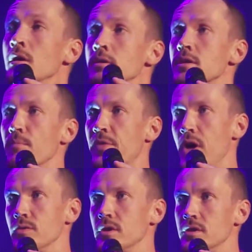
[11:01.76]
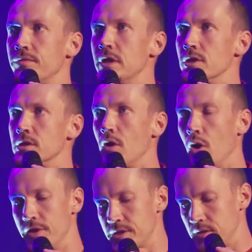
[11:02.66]
some thousands of years
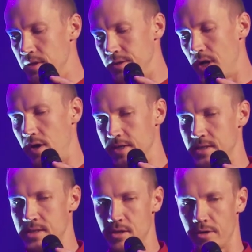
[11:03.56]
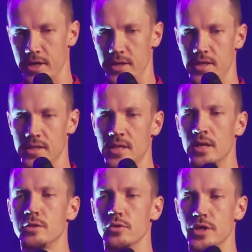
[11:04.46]
ago, the, Taoists started
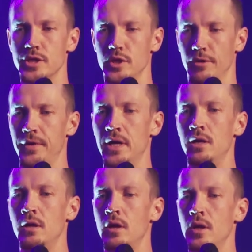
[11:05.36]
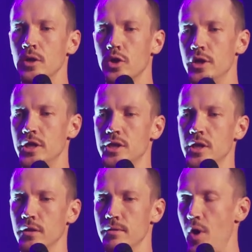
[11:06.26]
this tradition of
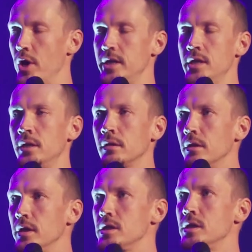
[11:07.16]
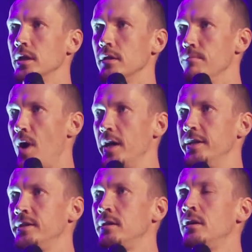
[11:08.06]
conditioning the body, conditioning the
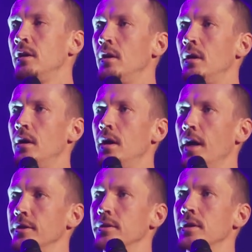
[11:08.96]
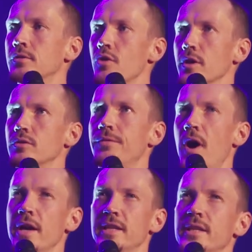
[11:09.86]
mind, and trying to
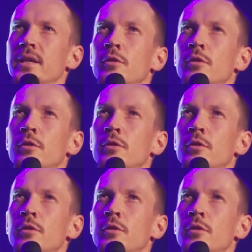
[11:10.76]
find